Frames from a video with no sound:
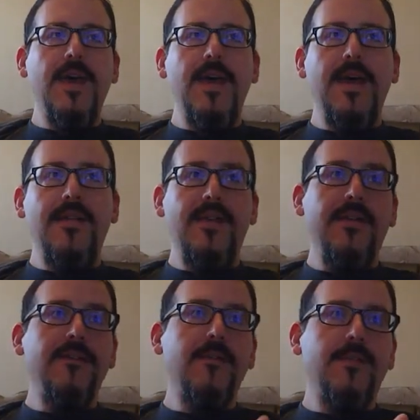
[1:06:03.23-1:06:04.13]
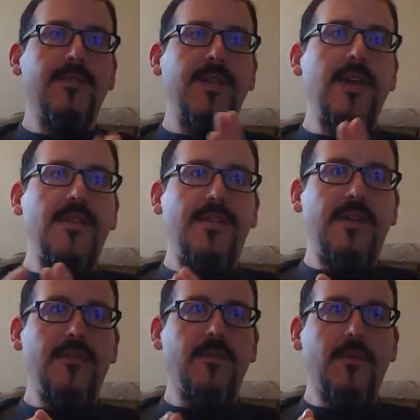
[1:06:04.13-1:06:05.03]
And the answer was, yeah, things
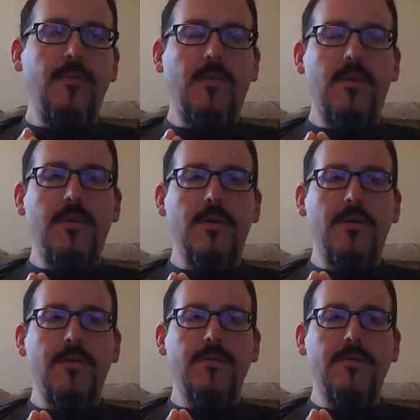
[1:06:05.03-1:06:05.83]
were